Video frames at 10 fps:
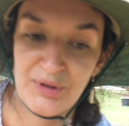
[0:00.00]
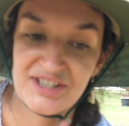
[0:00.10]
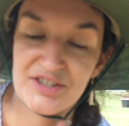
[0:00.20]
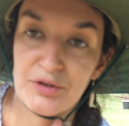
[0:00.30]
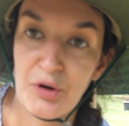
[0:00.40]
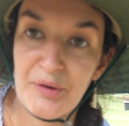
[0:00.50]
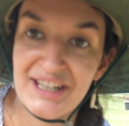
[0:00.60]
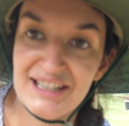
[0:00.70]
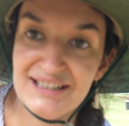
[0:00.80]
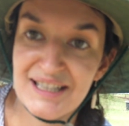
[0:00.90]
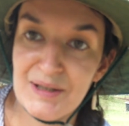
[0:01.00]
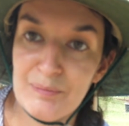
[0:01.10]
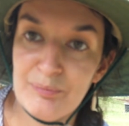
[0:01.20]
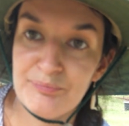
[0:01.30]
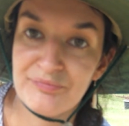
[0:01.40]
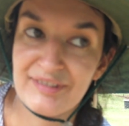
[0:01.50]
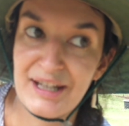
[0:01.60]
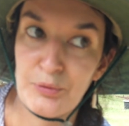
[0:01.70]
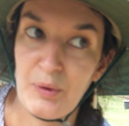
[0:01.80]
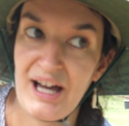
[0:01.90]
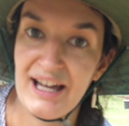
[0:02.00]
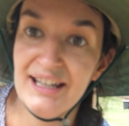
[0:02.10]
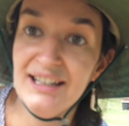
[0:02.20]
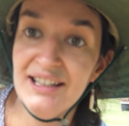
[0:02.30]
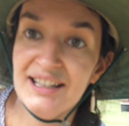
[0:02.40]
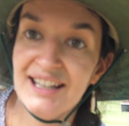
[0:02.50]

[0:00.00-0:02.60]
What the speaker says: what's growing in them and why,